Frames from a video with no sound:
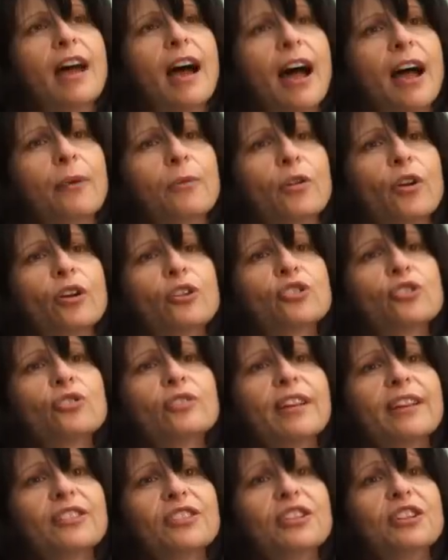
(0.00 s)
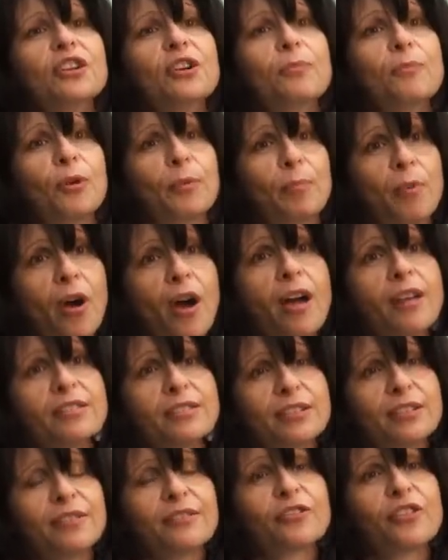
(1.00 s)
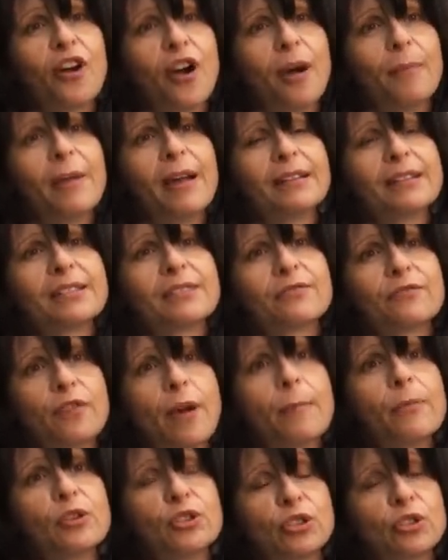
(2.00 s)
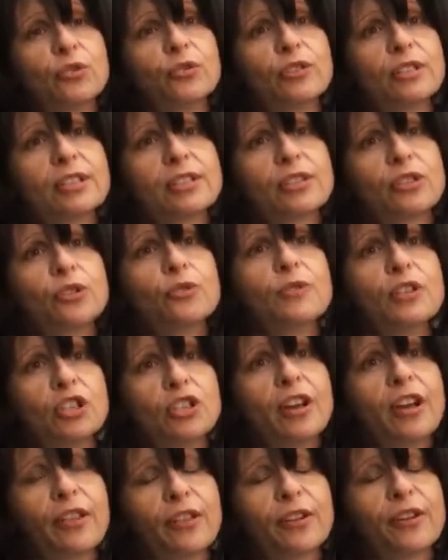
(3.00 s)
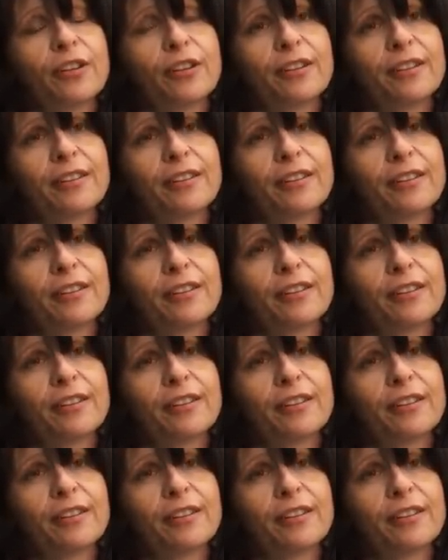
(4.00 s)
I would also like to hear more positive comments from the students to each other.